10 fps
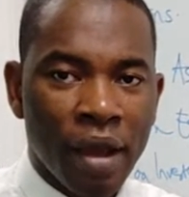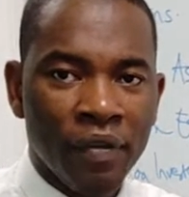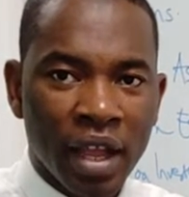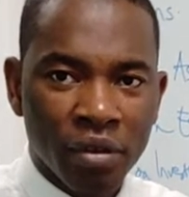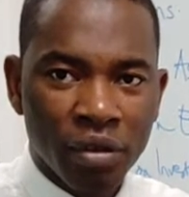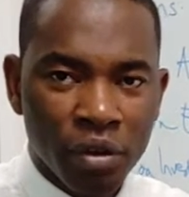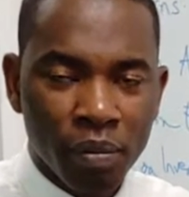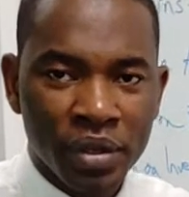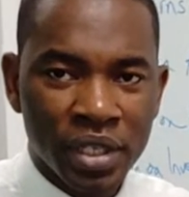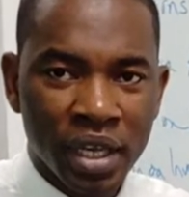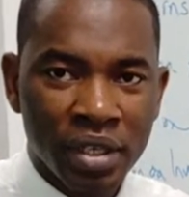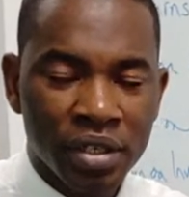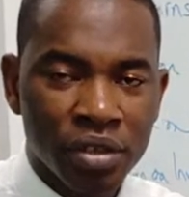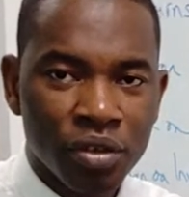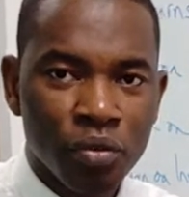after doing your
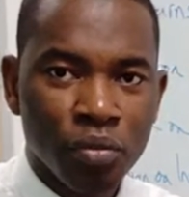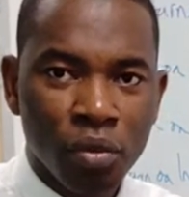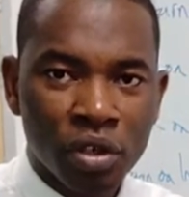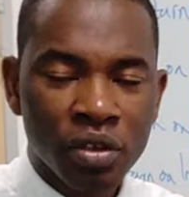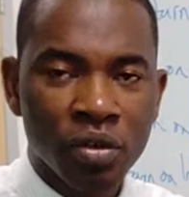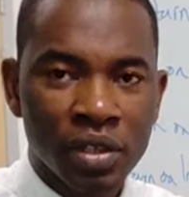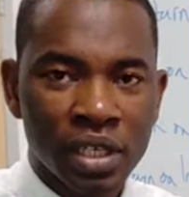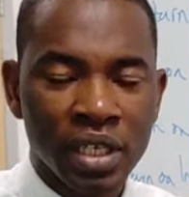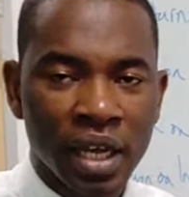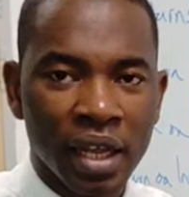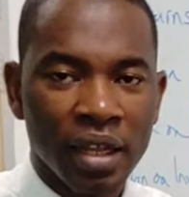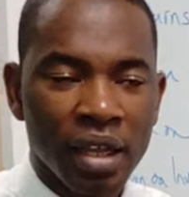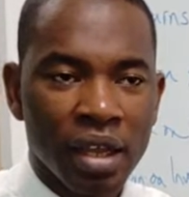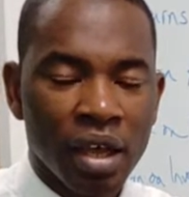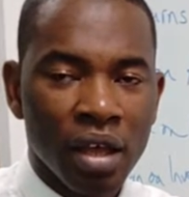business, you must consider
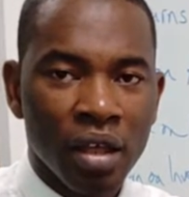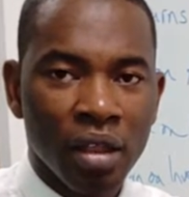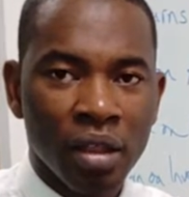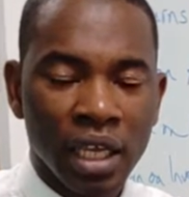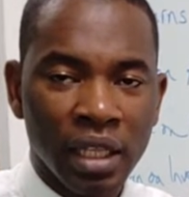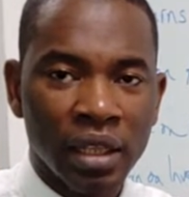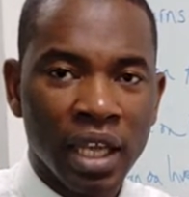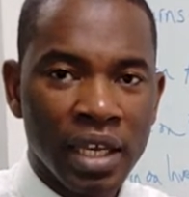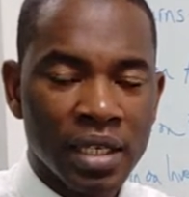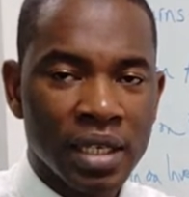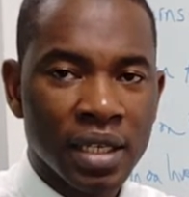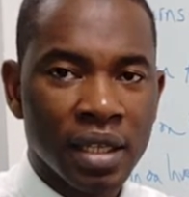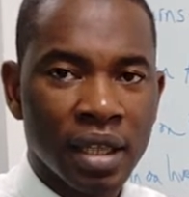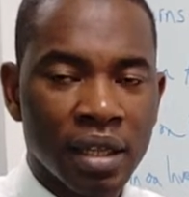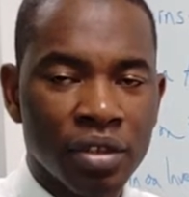the
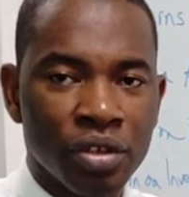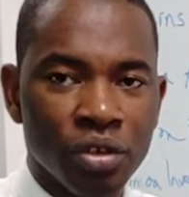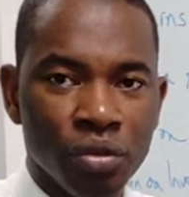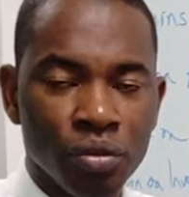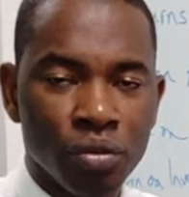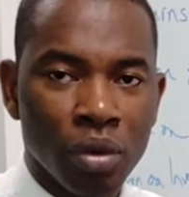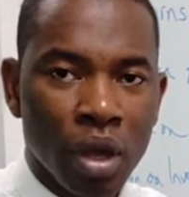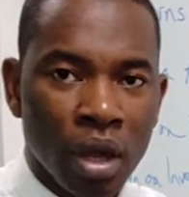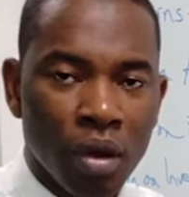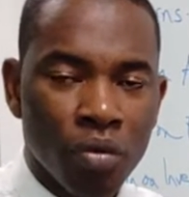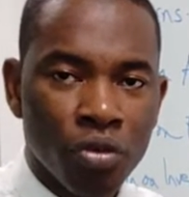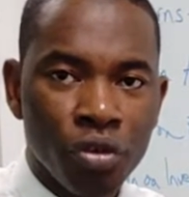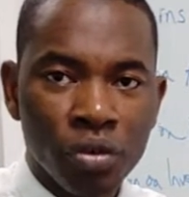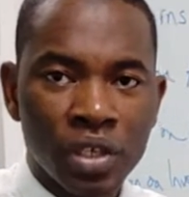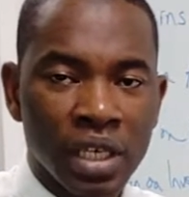things that you
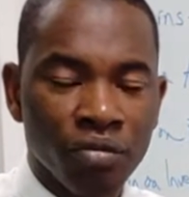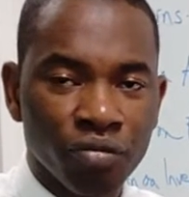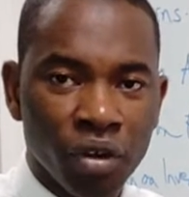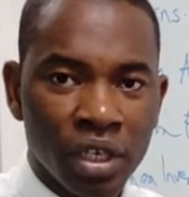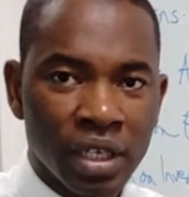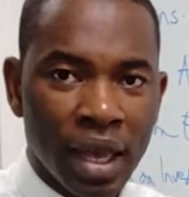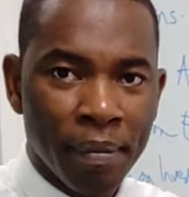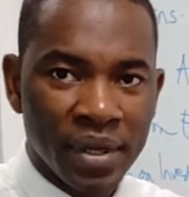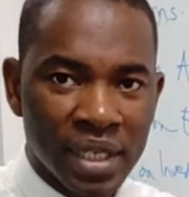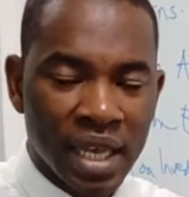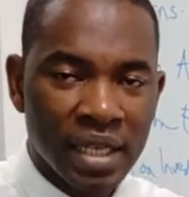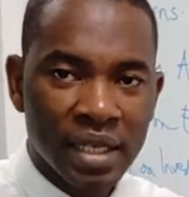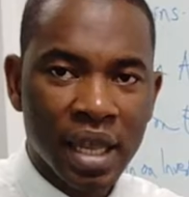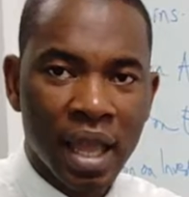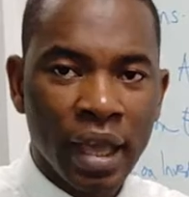use in running that
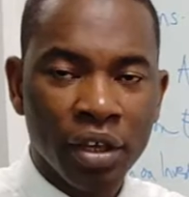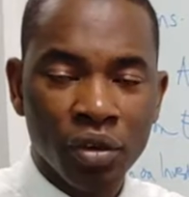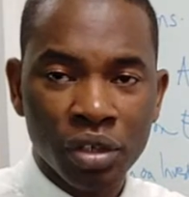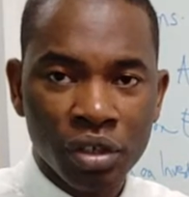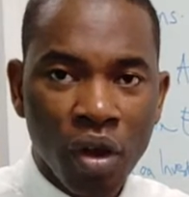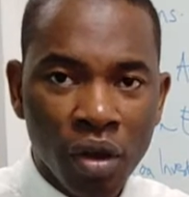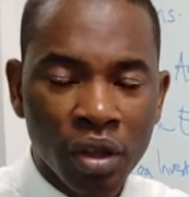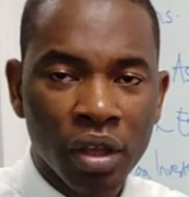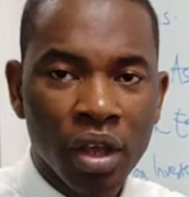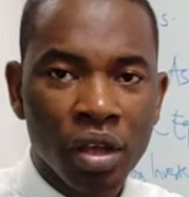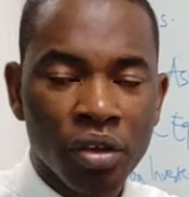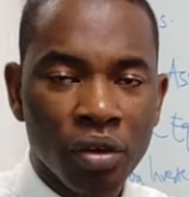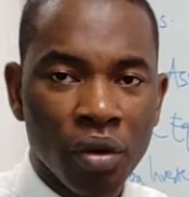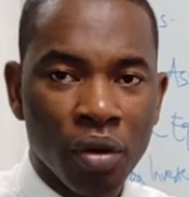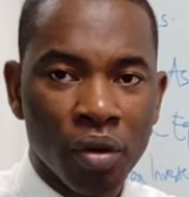business, like your stock,
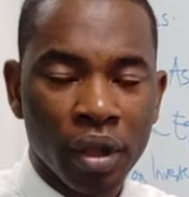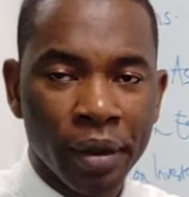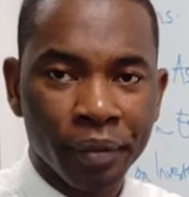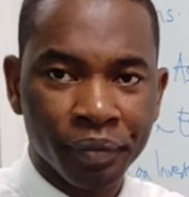your